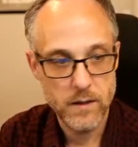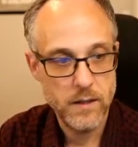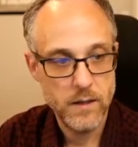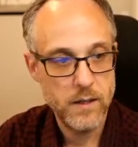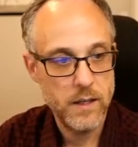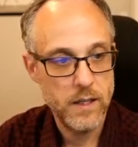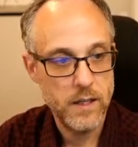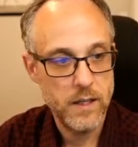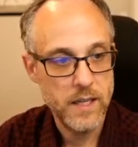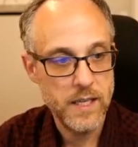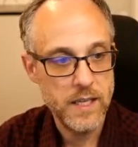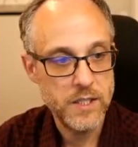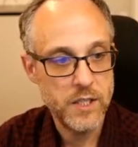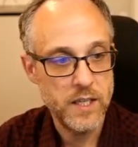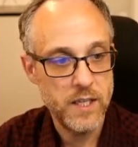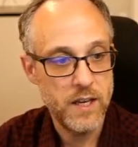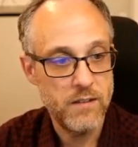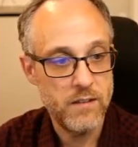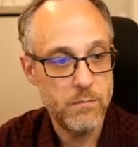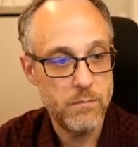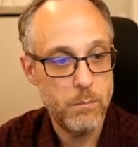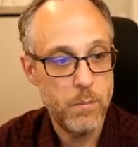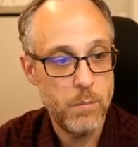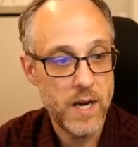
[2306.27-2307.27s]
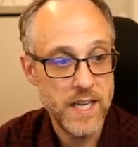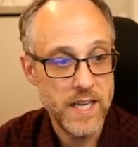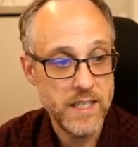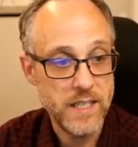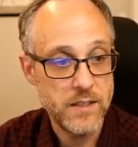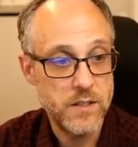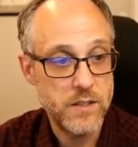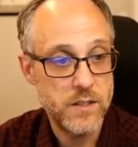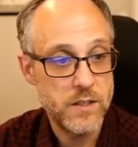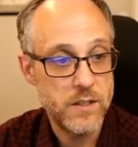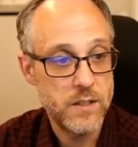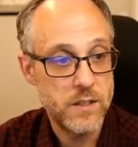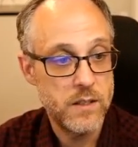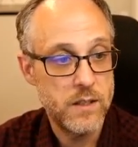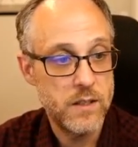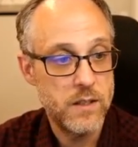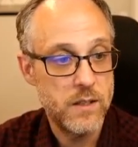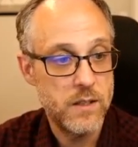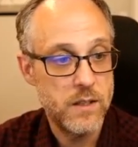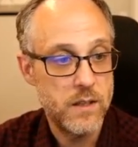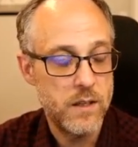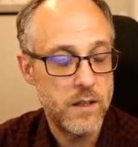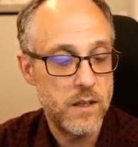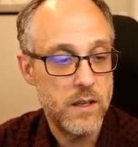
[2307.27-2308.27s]
collection of bytes.
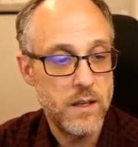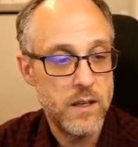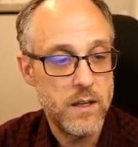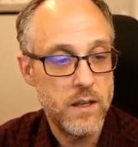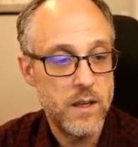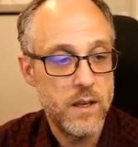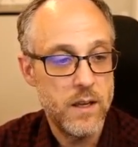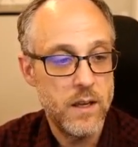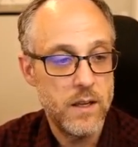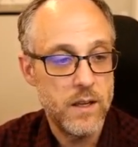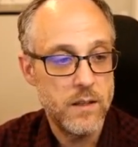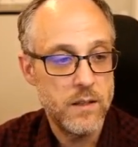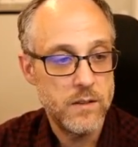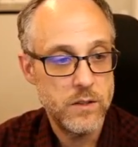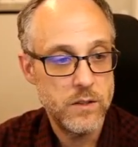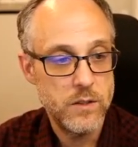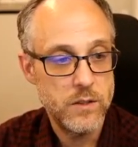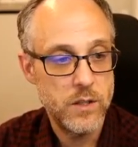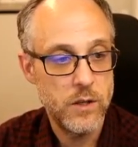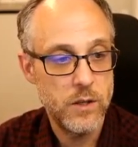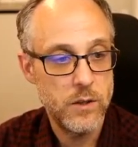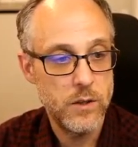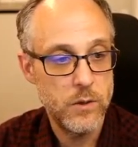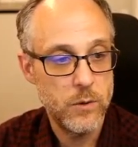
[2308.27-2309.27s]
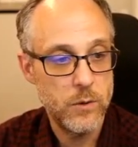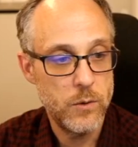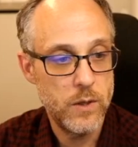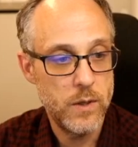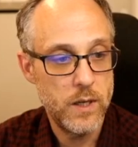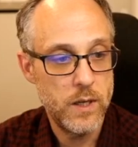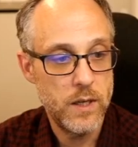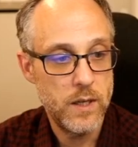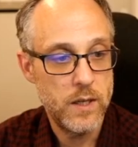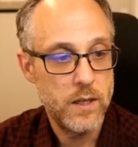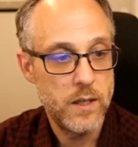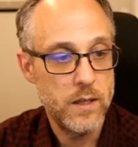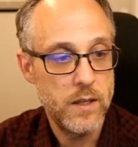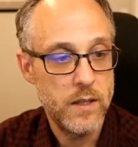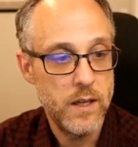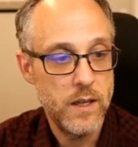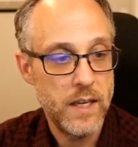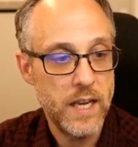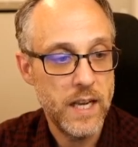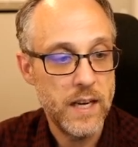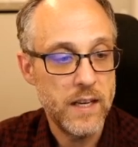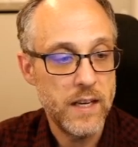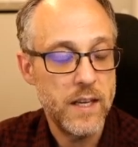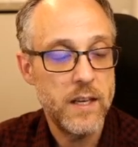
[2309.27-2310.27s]
So
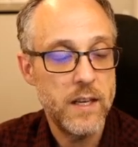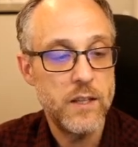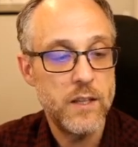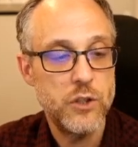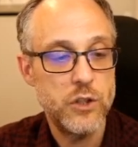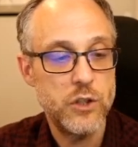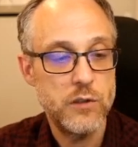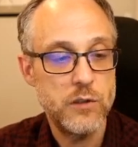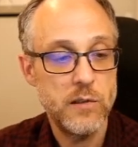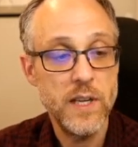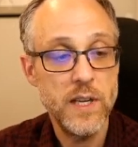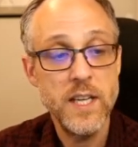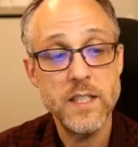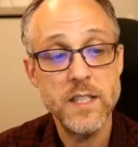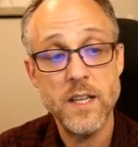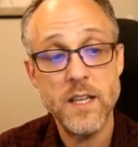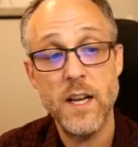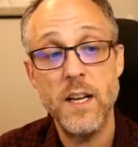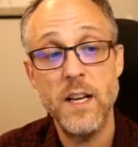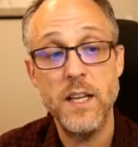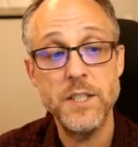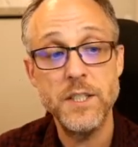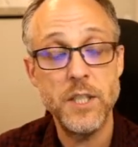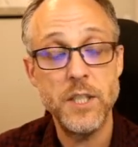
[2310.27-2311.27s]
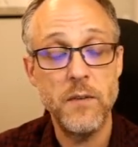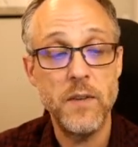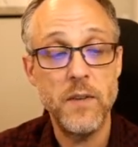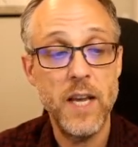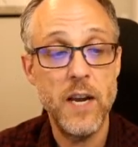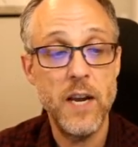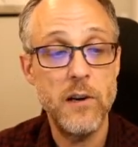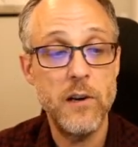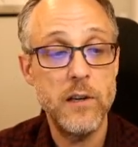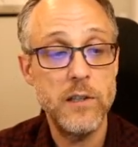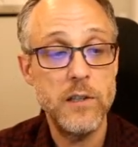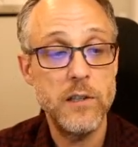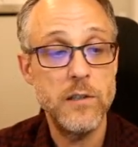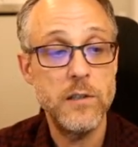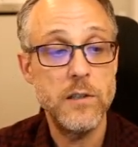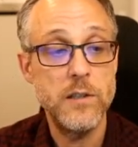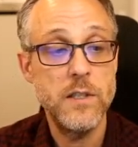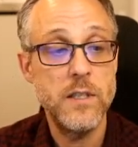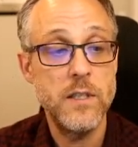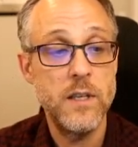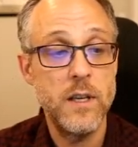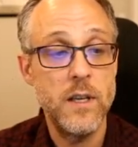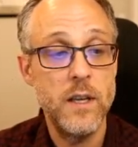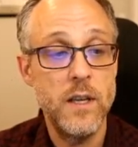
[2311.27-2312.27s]
again, string is a collection of
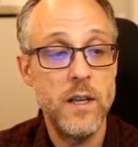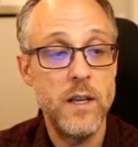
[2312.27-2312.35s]
characters.